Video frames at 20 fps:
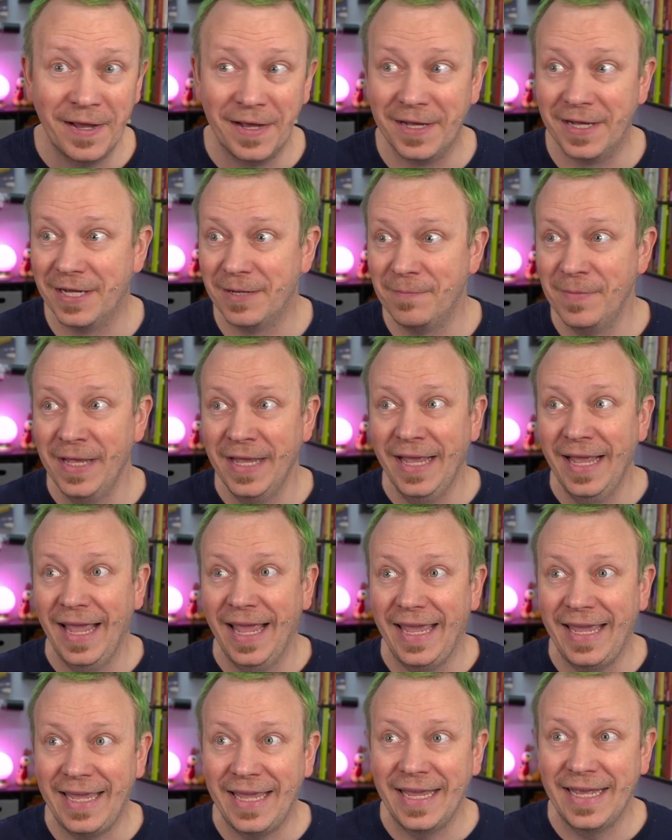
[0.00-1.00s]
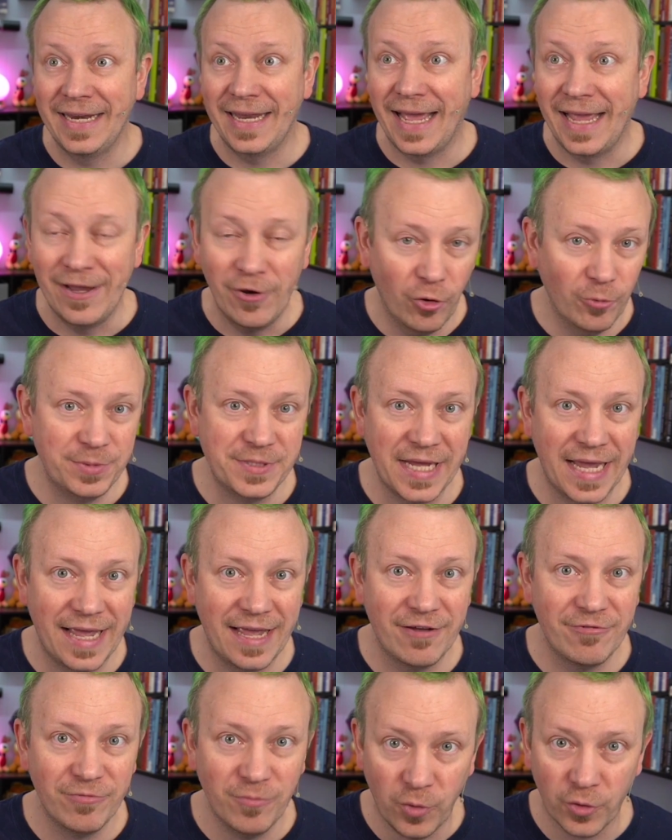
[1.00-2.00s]
Um, and I hope to
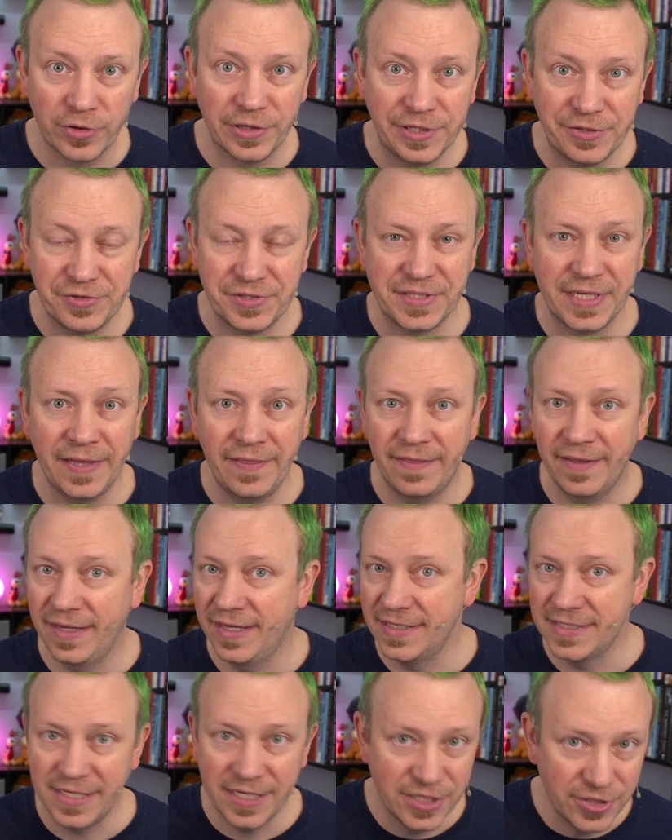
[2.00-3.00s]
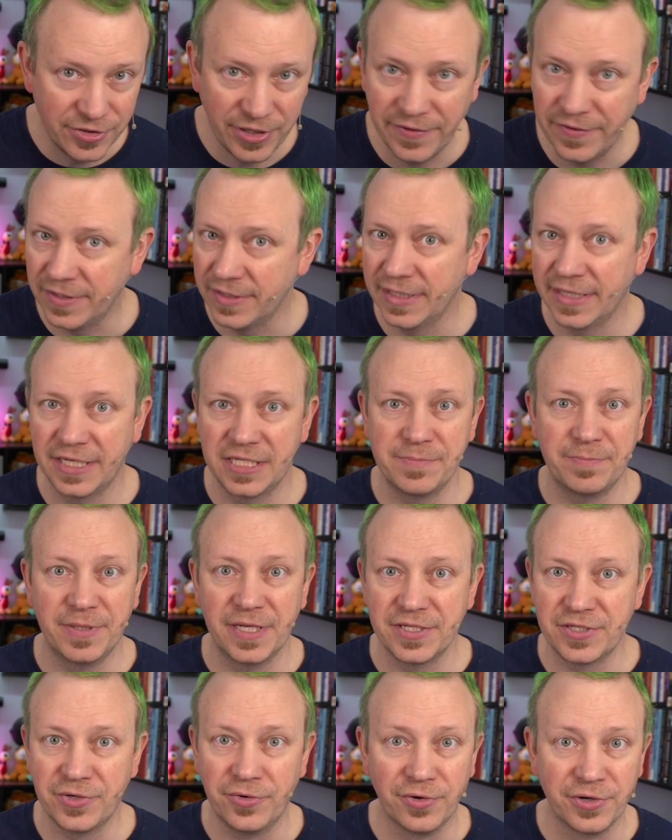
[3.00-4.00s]
have more interesting things, including the Linux
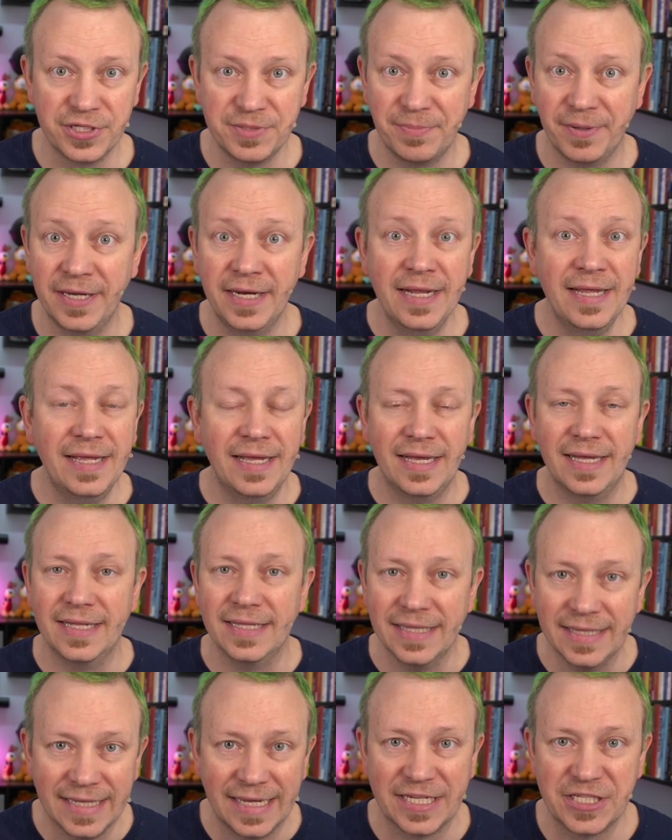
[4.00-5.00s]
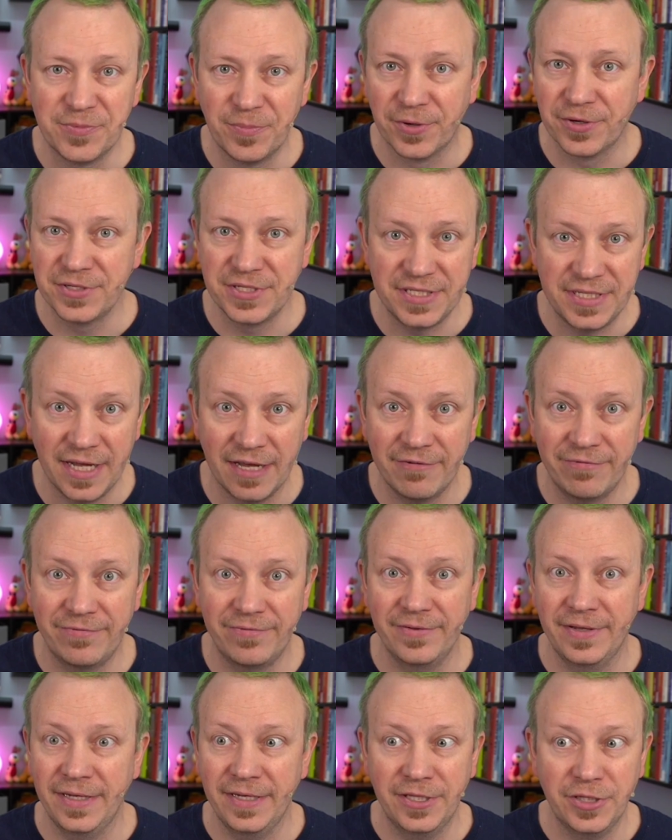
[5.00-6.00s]
Plus course, but uh, lots more
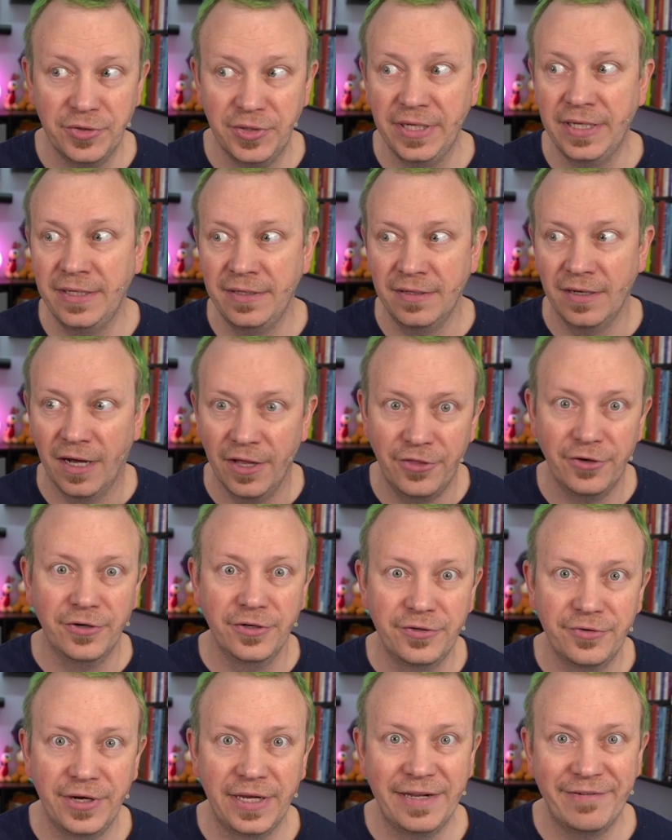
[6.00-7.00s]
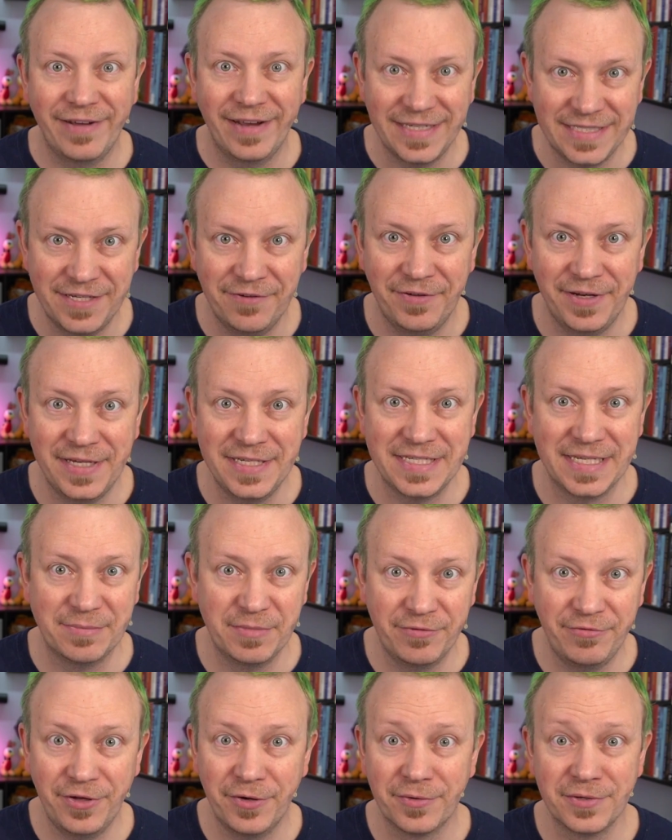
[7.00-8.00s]
stuff, including other creative activities.
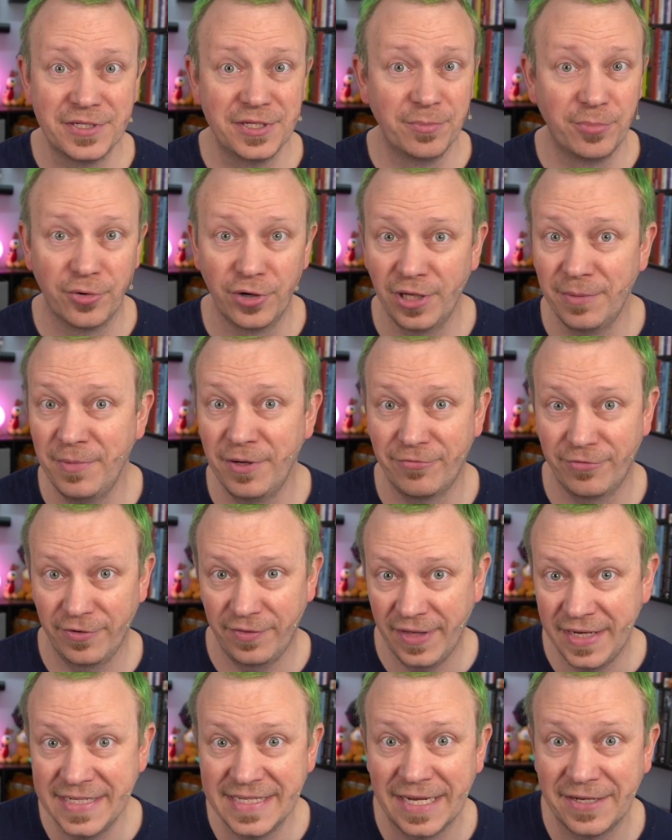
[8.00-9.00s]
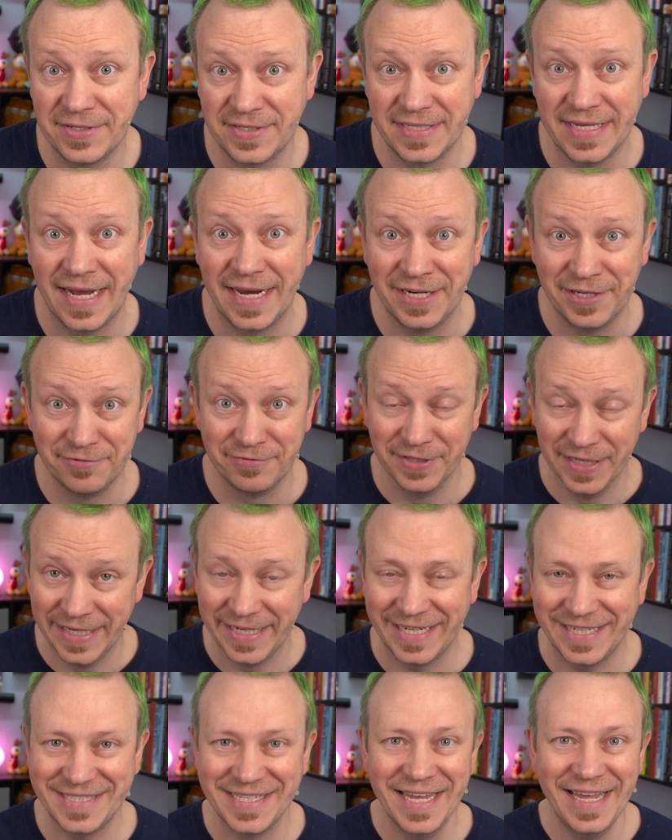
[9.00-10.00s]
Some of you are supporting me for things outside of
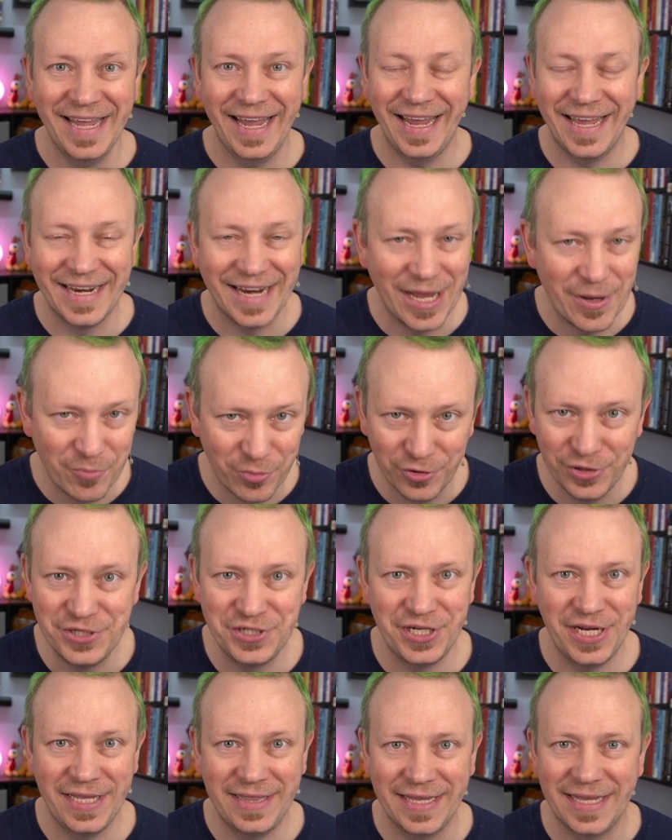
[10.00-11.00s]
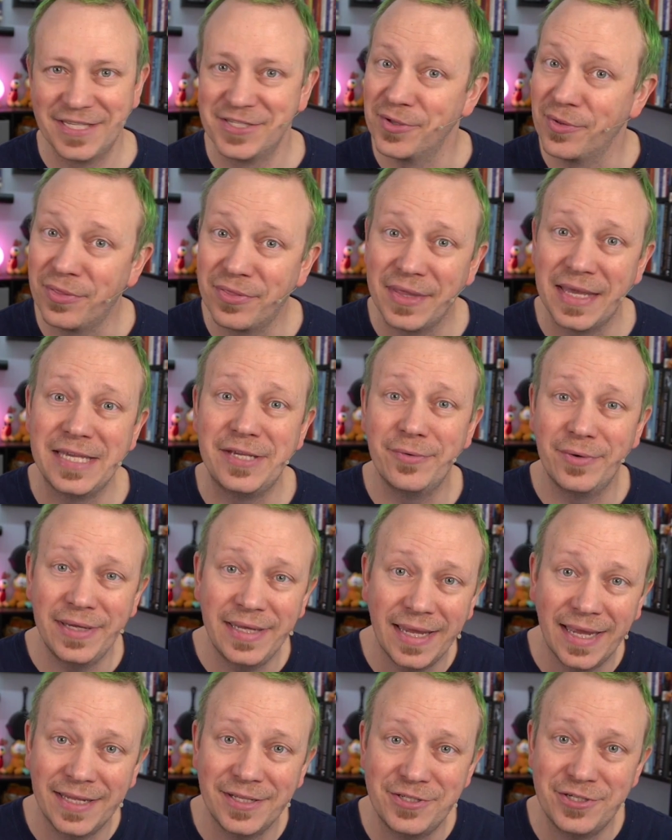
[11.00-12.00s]
Linux, and I appreciate that. So thank you
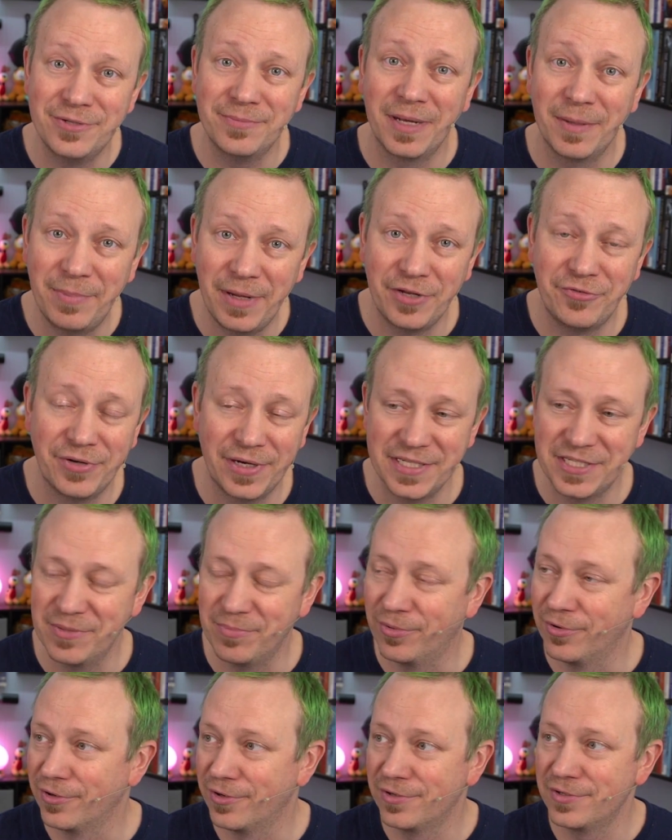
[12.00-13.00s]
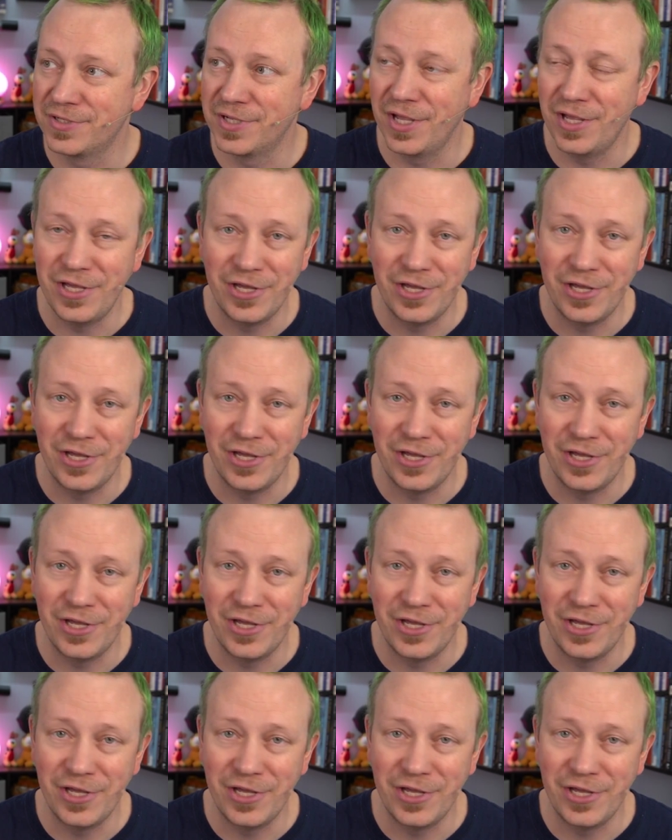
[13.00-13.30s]
again to my Patreon supporters.